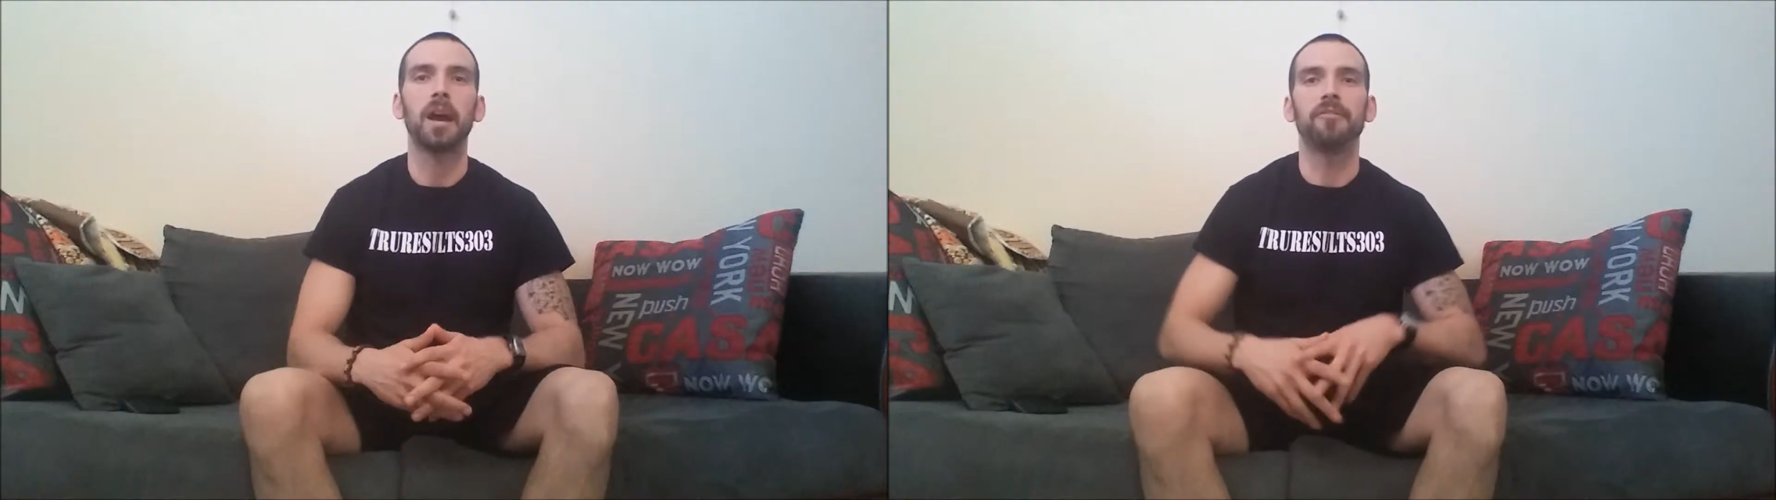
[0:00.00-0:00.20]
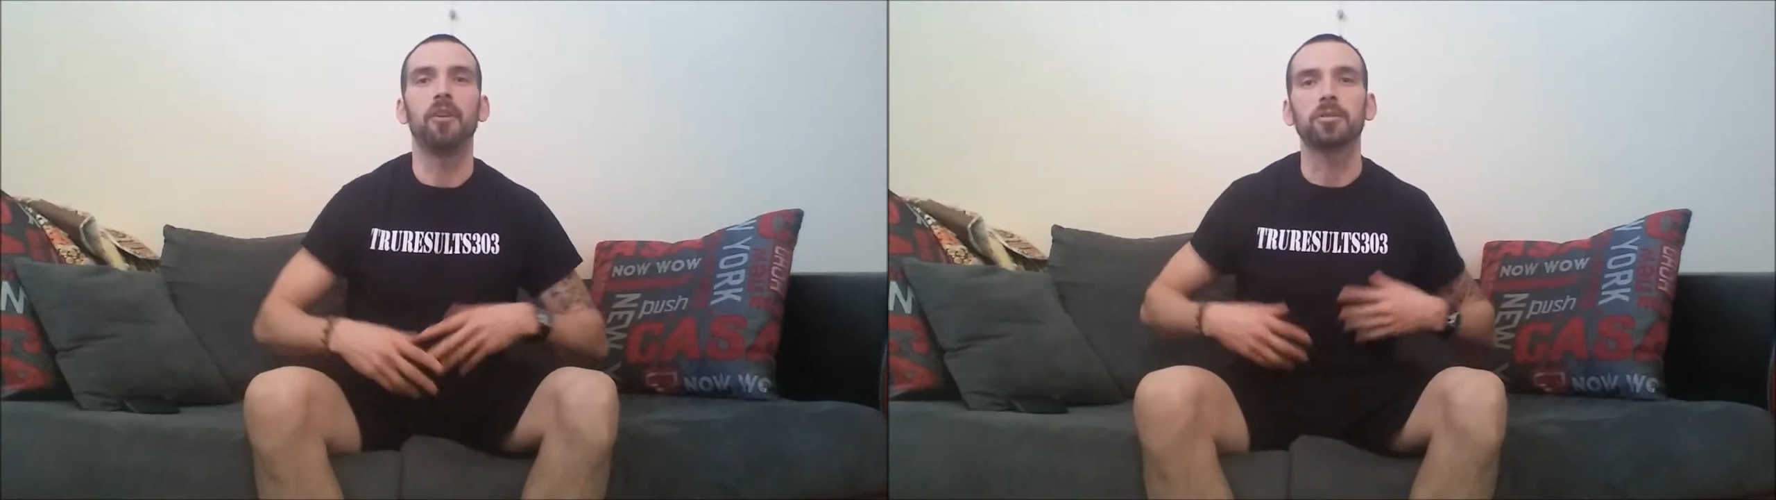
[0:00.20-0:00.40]

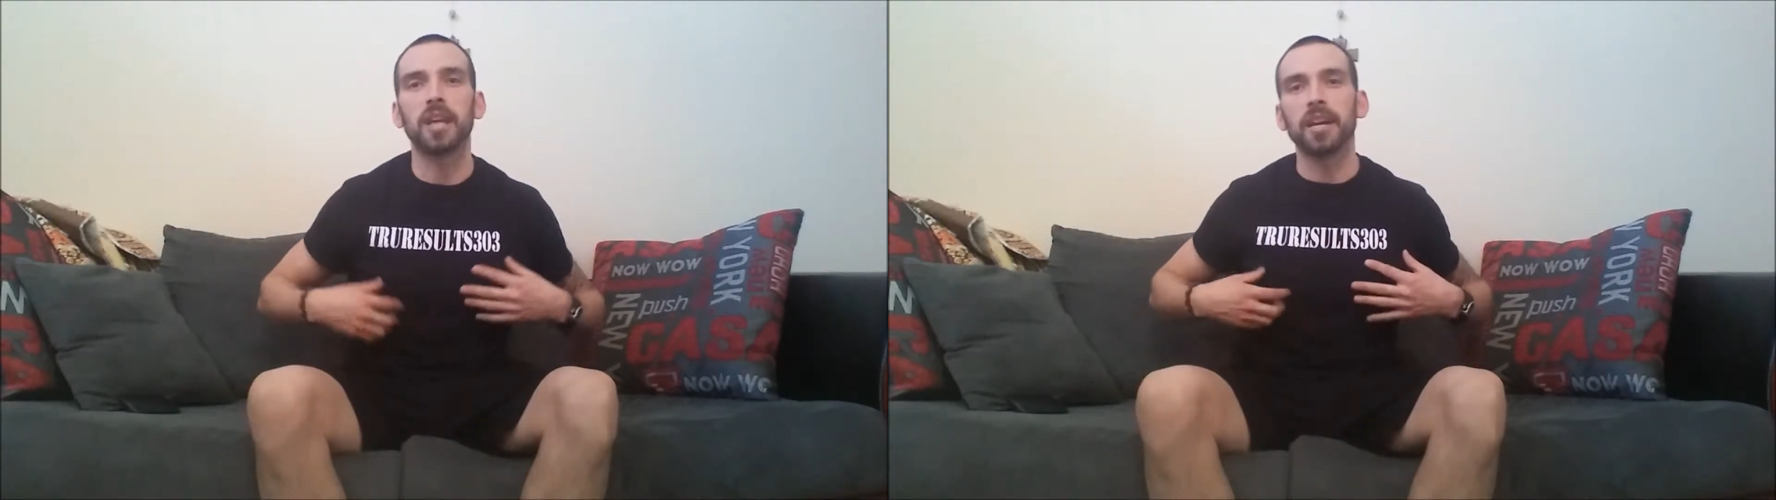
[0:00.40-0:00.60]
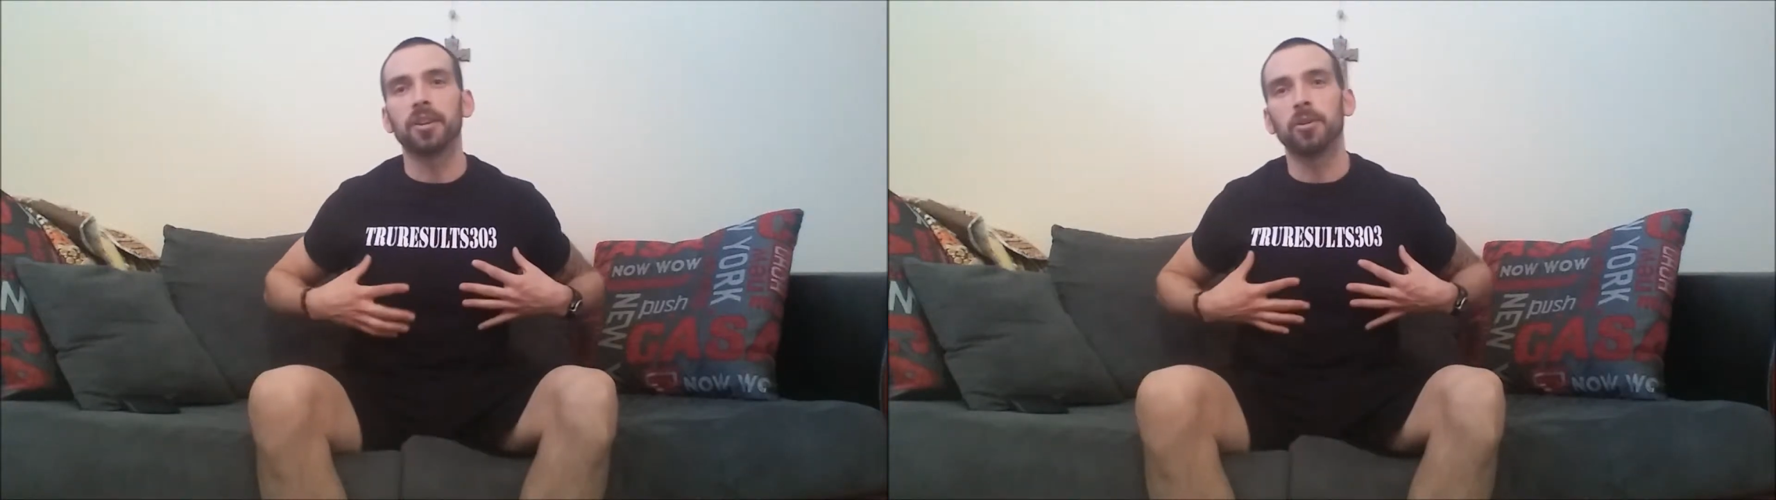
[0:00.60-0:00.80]
Hi folks,
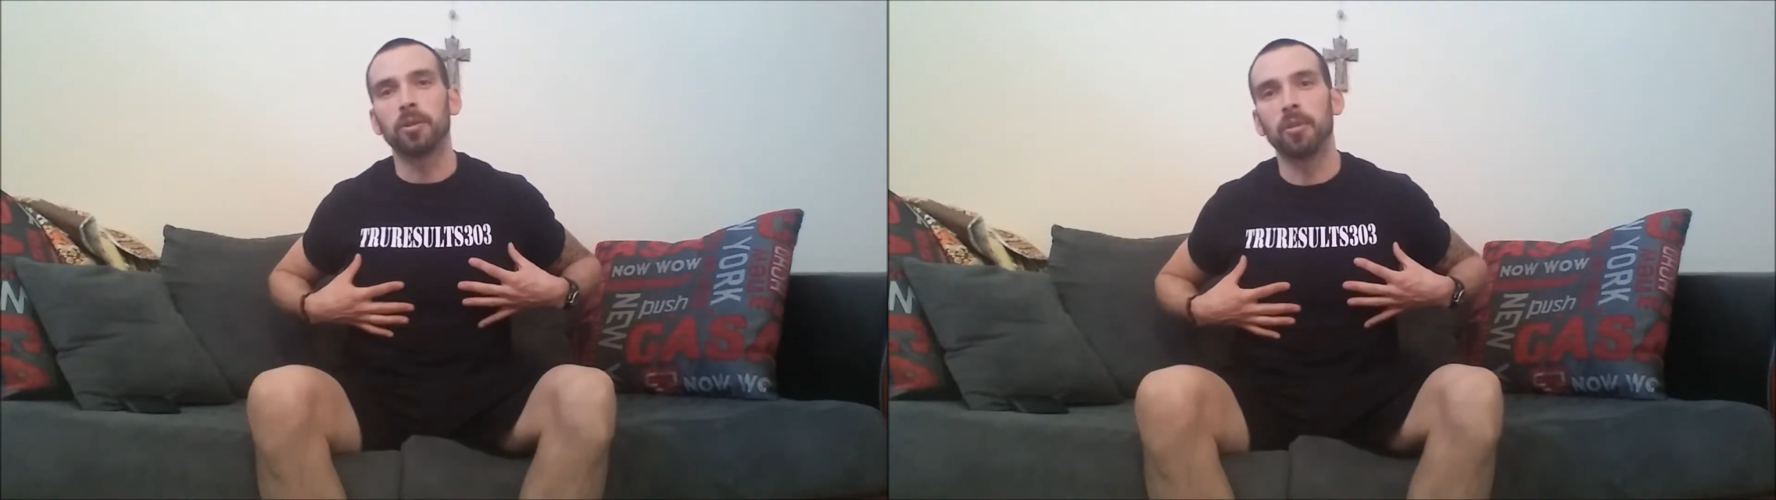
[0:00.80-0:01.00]
how you doing?